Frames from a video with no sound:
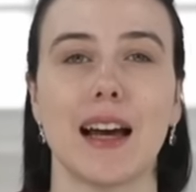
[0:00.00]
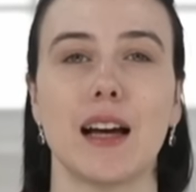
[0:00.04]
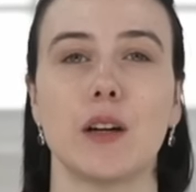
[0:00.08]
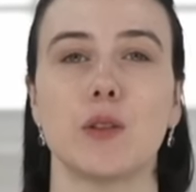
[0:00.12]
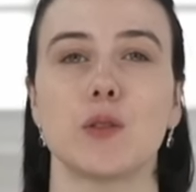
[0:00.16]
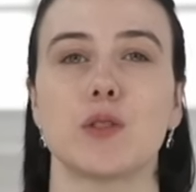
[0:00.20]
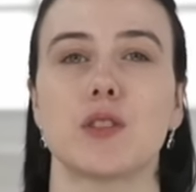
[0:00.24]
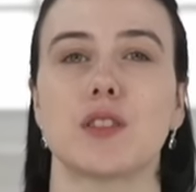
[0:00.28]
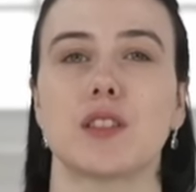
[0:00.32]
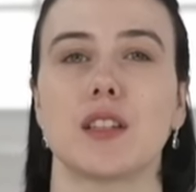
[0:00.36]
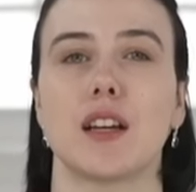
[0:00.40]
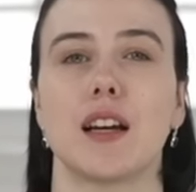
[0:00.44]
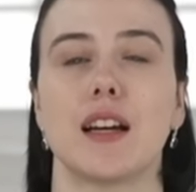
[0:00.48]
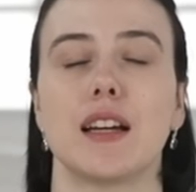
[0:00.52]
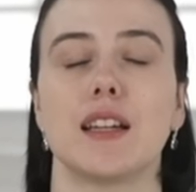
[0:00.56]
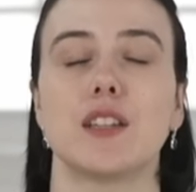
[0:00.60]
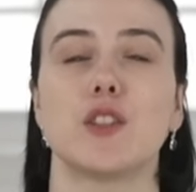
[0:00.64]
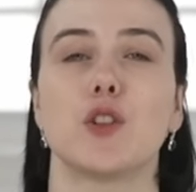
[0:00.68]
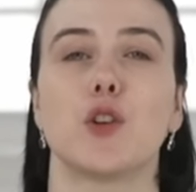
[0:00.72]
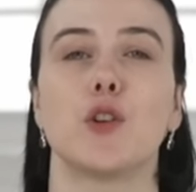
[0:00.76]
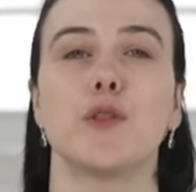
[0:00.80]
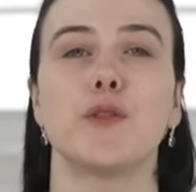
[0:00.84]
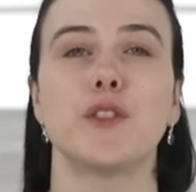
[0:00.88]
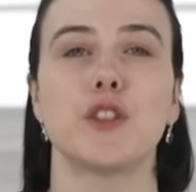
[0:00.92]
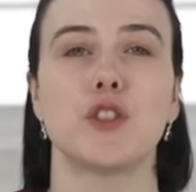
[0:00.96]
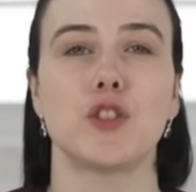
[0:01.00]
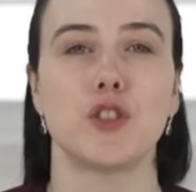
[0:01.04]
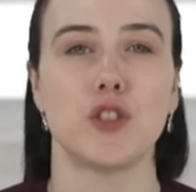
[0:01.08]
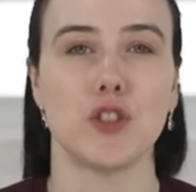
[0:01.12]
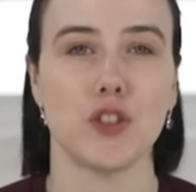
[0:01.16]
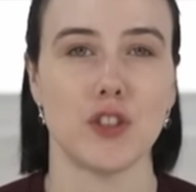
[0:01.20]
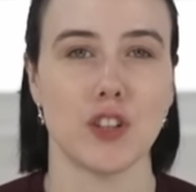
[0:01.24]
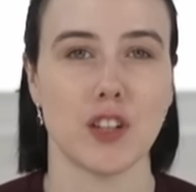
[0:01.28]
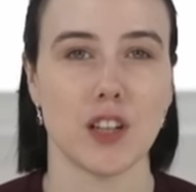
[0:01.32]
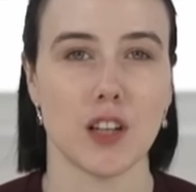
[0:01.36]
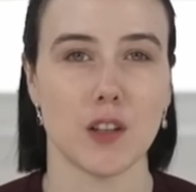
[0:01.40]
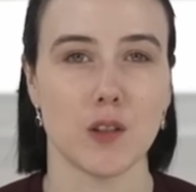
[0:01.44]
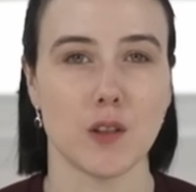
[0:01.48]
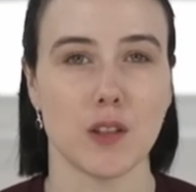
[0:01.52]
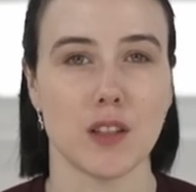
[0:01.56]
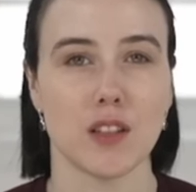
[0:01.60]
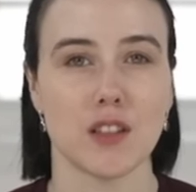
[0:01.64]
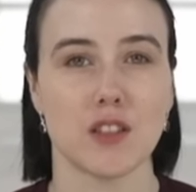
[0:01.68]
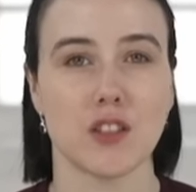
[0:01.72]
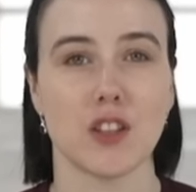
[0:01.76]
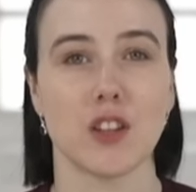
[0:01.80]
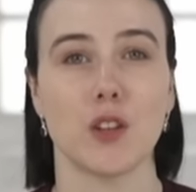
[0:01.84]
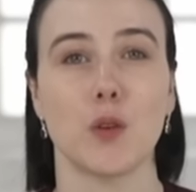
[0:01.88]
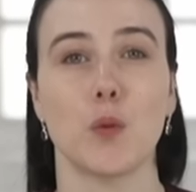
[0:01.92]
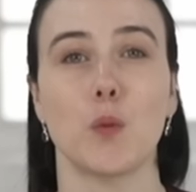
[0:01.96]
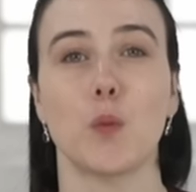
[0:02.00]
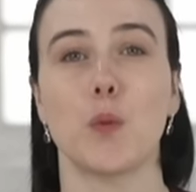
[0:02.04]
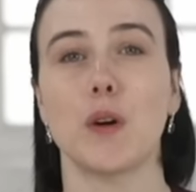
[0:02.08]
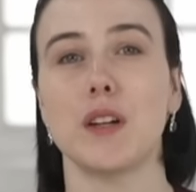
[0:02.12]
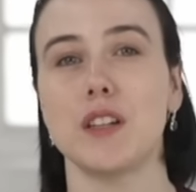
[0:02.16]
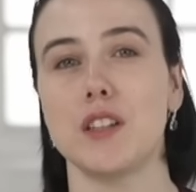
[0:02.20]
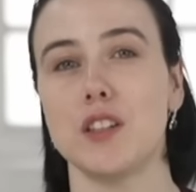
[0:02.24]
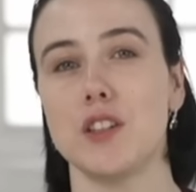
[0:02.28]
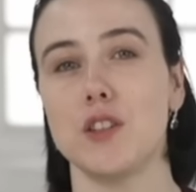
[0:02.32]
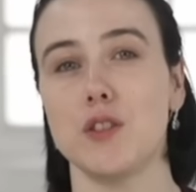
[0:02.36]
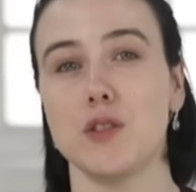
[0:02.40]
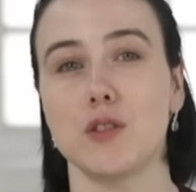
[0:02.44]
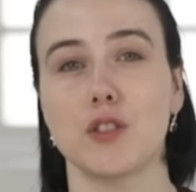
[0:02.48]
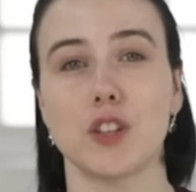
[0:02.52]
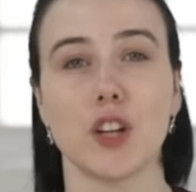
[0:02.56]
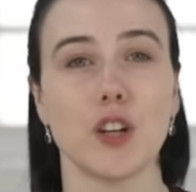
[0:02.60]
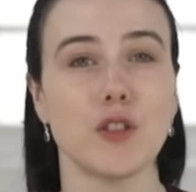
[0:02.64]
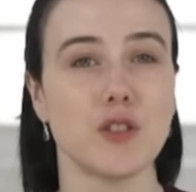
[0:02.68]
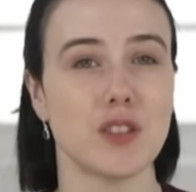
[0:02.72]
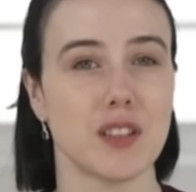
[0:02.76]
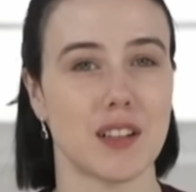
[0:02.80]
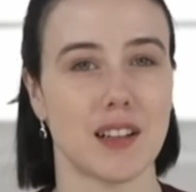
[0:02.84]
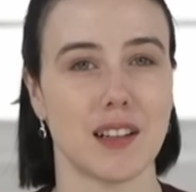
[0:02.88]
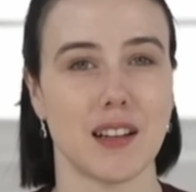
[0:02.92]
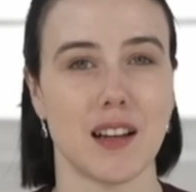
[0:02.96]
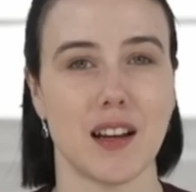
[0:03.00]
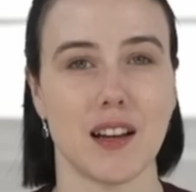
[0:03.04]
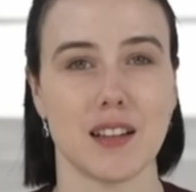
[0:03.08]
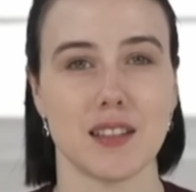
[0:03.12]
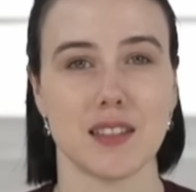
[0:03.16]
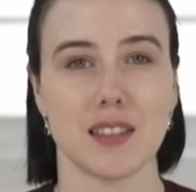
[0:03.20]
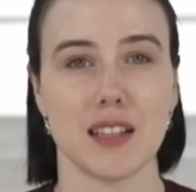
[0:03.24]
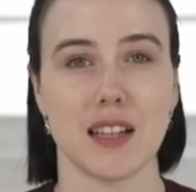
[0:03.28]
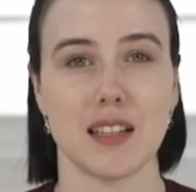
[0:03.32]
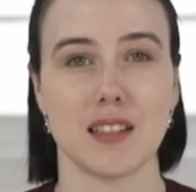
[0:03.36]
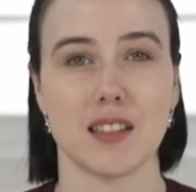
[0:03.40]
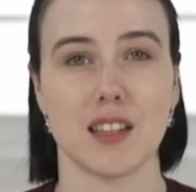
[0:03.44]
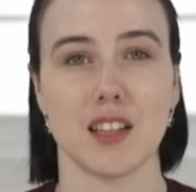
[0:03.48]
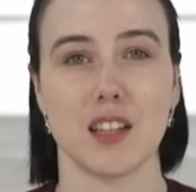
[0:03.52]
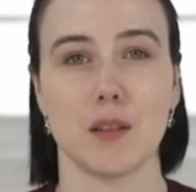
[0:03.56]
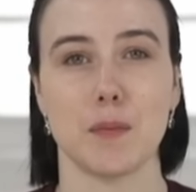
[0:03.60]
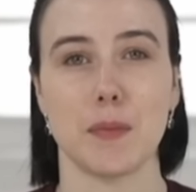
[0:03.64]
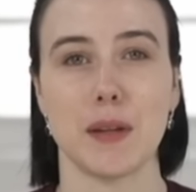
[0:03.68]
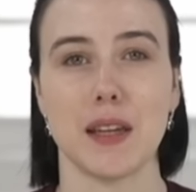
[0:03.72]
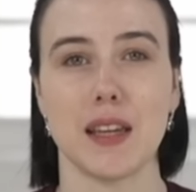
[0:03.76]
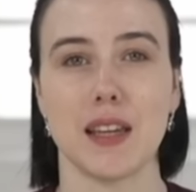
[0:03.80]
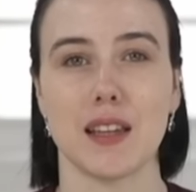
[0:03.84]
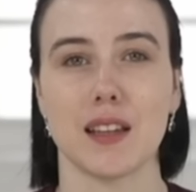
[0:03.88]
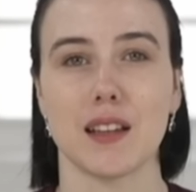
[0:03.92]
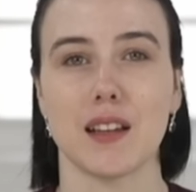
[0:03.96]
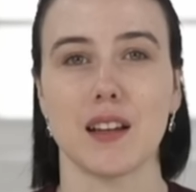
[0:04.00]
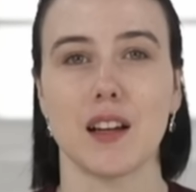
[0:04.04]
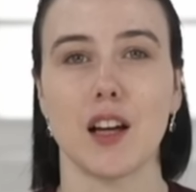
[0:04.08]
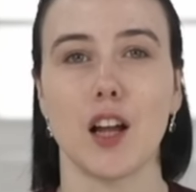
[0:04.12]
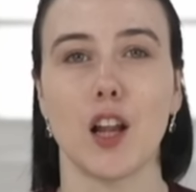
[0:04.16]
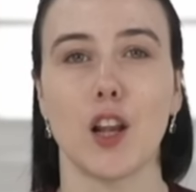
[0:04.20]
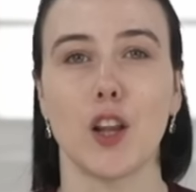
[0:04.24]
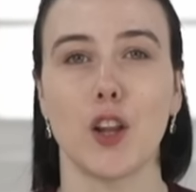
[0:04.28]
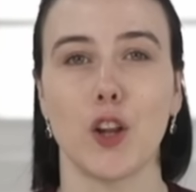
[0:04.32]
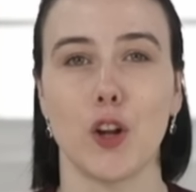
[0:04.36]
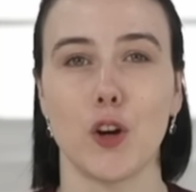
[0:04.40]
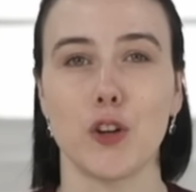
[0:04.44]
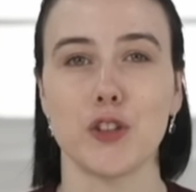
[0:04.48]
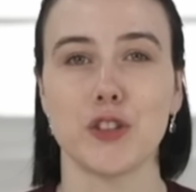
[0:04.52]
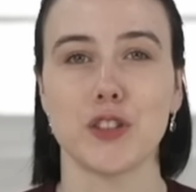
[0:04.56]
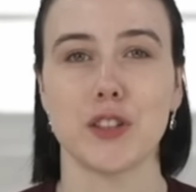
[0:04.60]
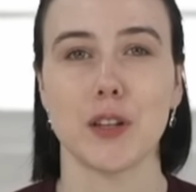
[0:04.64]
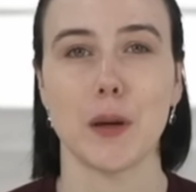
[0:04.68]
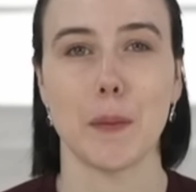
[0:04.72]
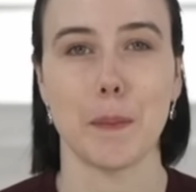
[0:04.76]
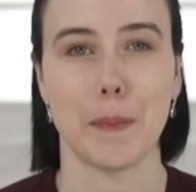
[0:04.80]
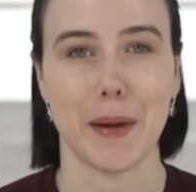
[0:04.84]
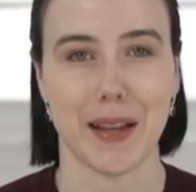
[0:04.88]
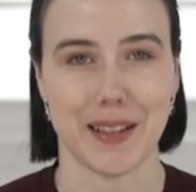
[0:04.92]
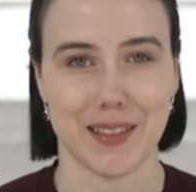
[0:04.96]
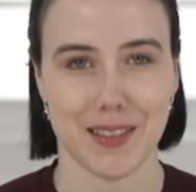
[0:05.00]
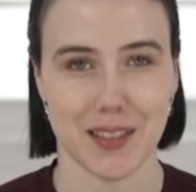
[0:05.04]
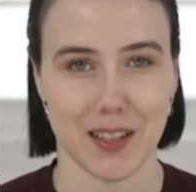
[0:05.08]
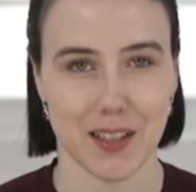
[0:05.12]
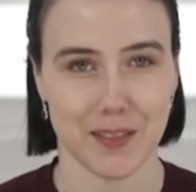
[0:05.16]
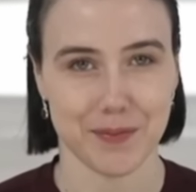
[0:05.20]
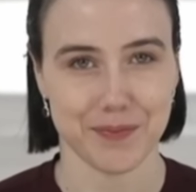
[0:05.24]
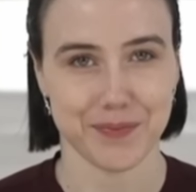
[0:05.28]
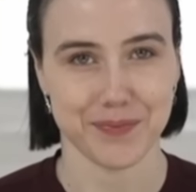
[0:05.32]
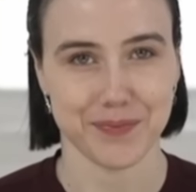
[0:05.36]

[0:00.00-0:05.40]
outside of the studio so that when you go to class, it's going to be a lot better.